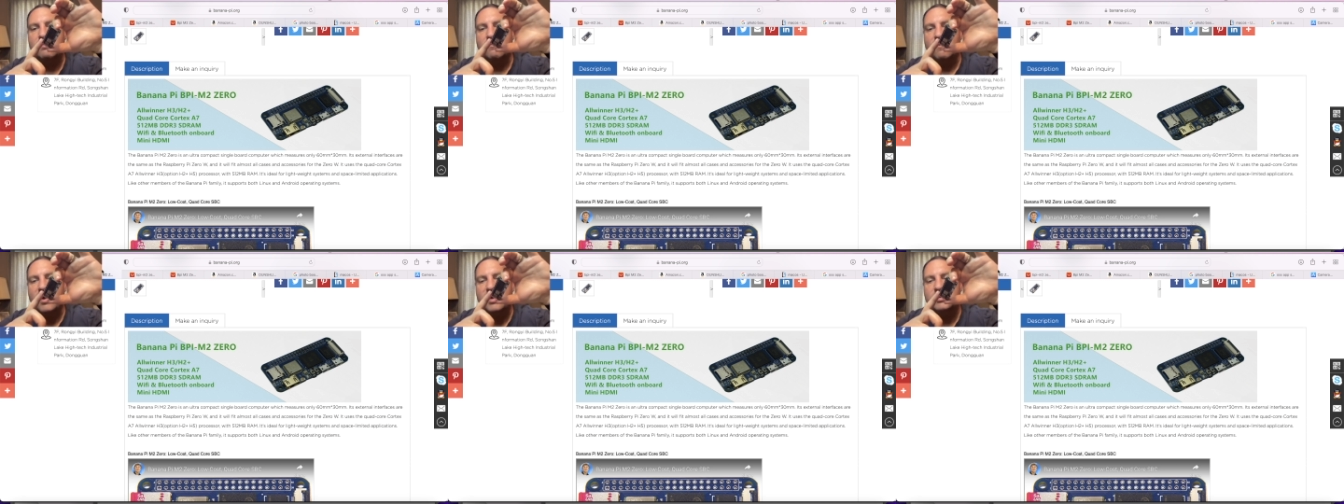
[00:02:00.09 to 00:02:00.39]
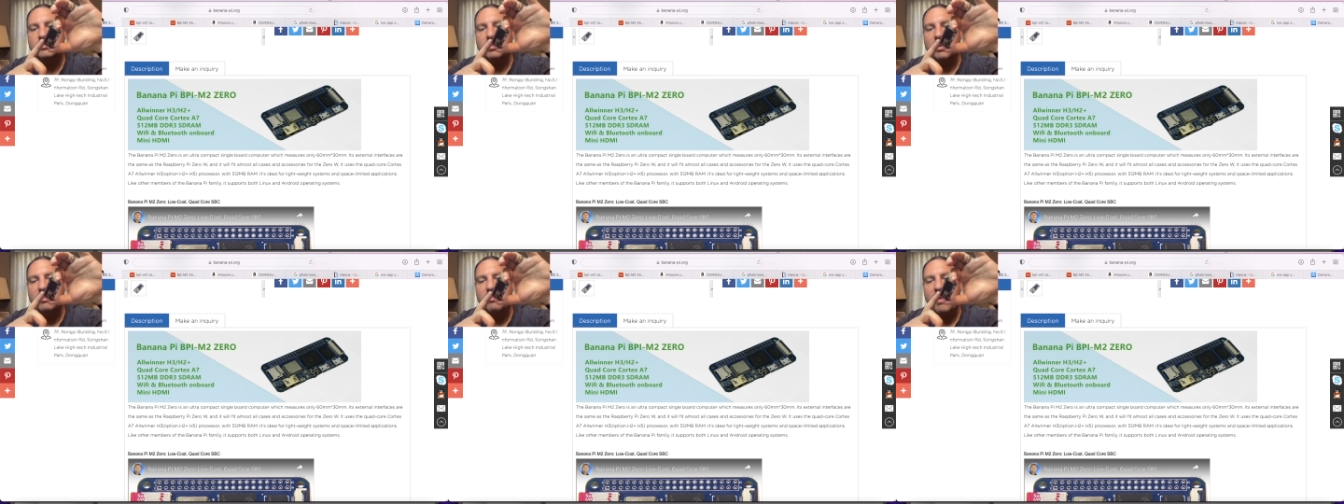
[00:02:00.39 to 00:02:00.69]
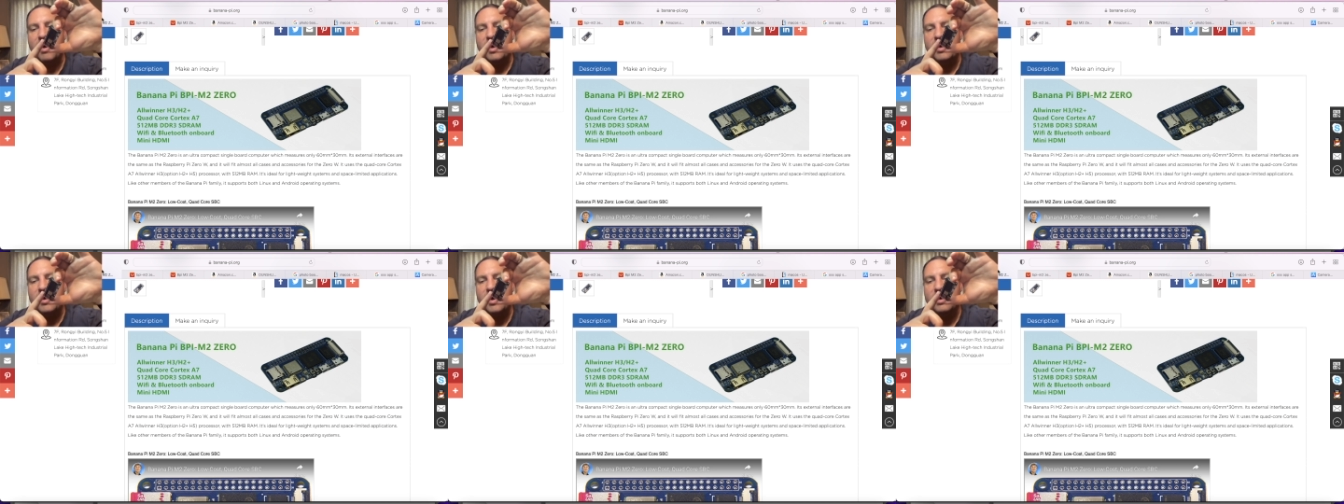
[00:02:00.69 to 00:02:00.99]
Raspberry
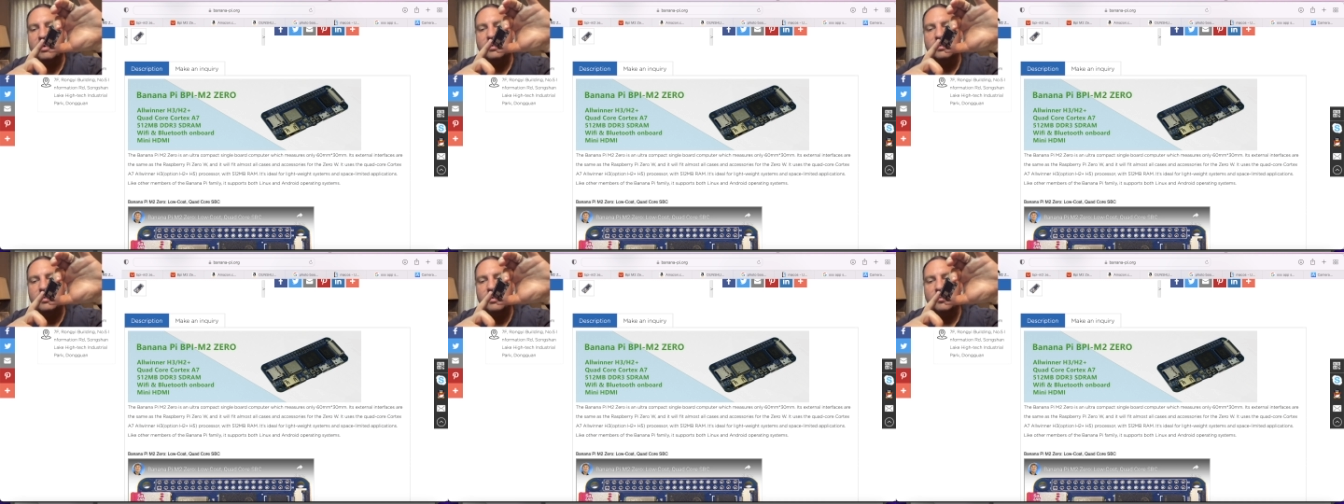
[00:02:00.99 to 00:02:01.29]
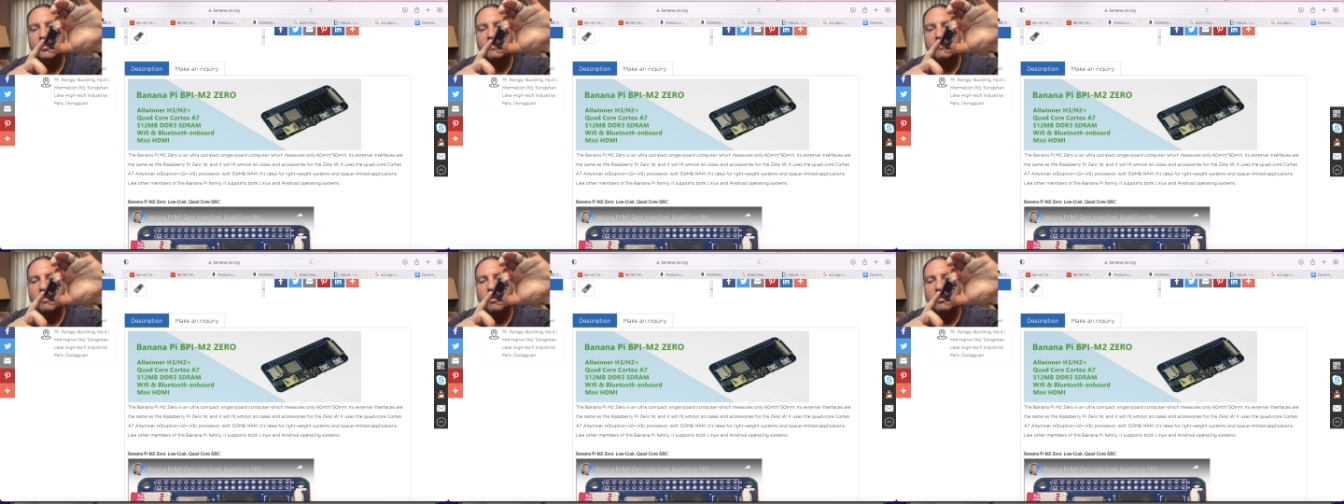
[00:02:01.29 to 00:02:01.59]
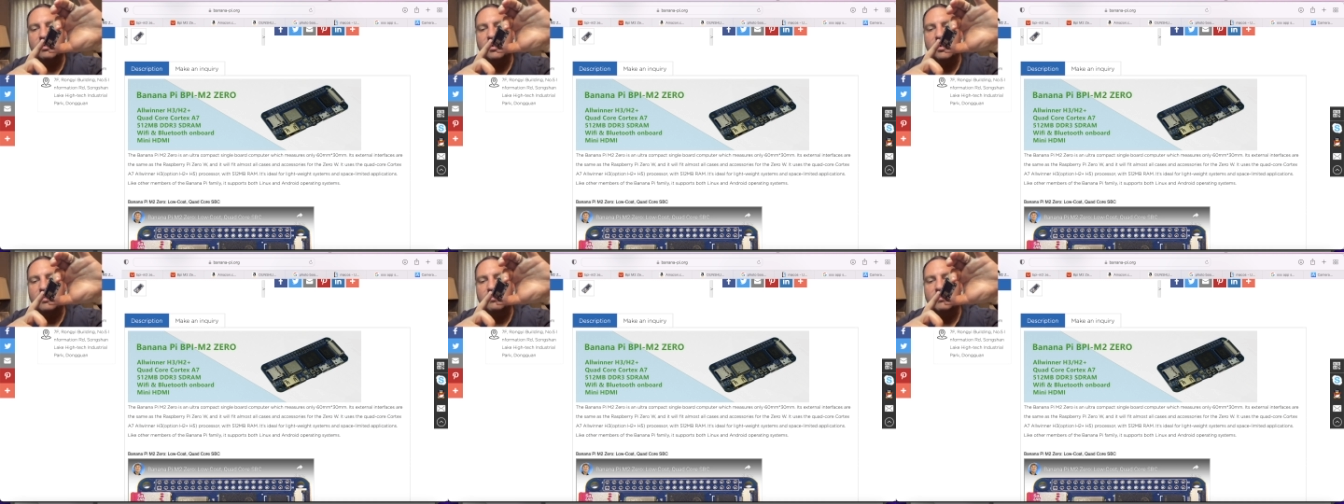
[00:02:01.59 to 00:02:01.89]
Pi header that we've all
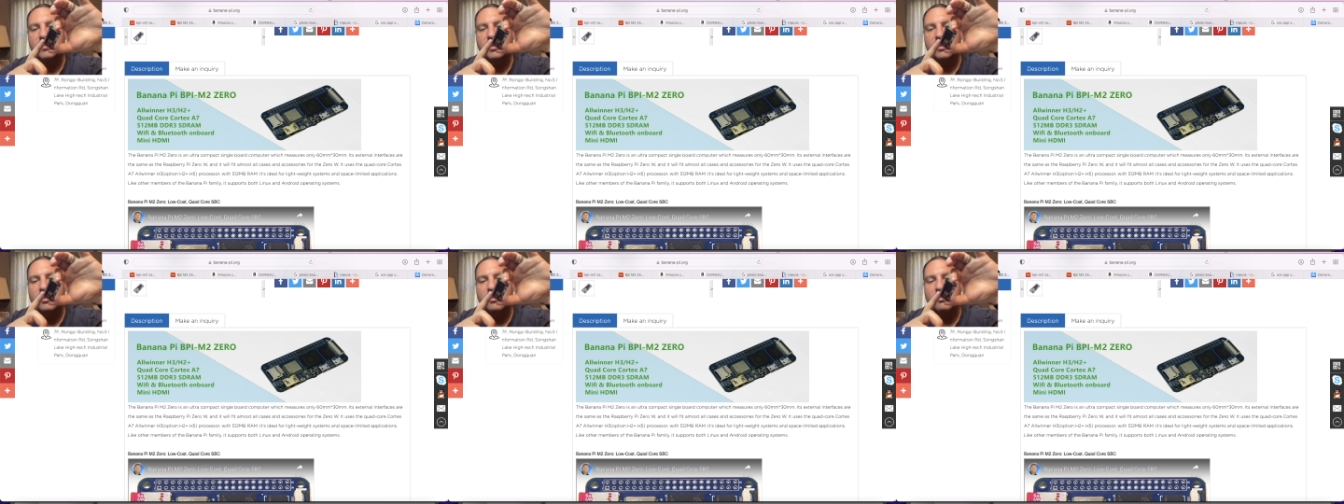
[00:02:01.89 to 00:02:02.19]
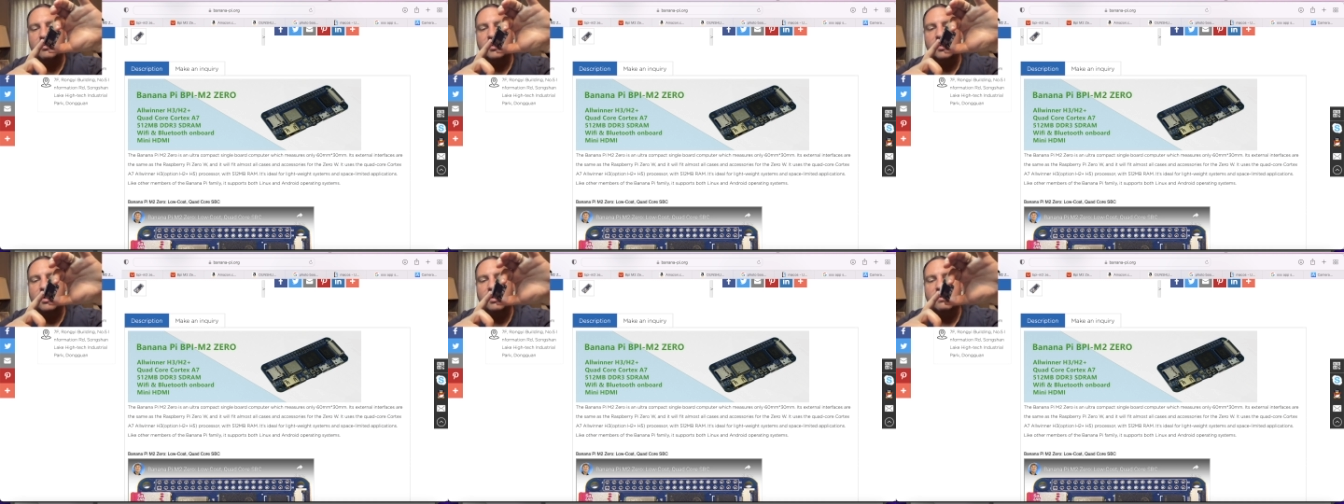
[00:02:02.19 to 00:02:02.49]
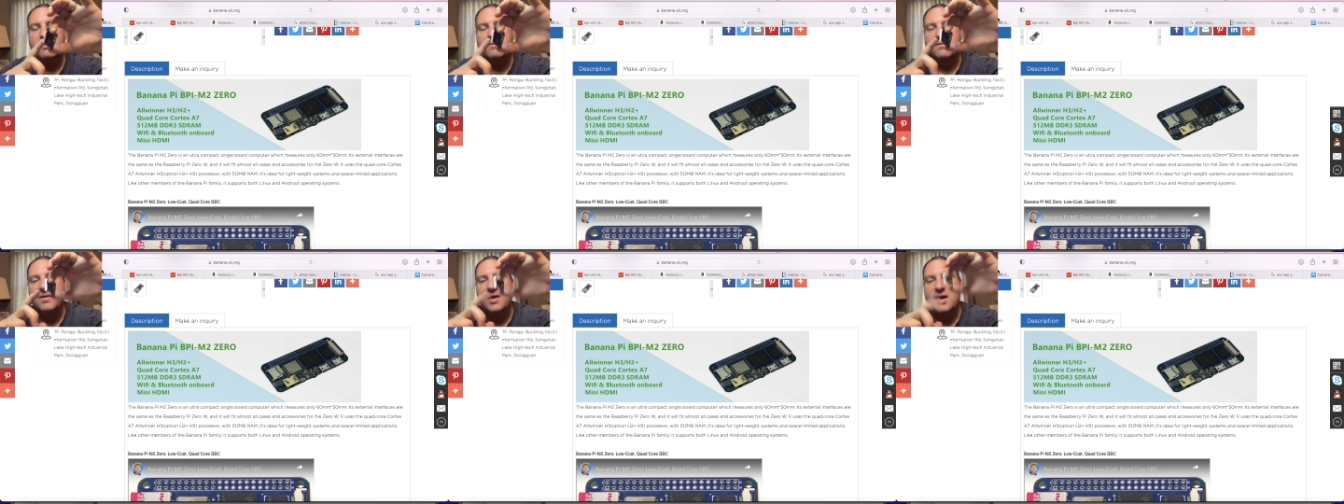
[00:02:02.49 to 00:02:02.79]
come to know and love.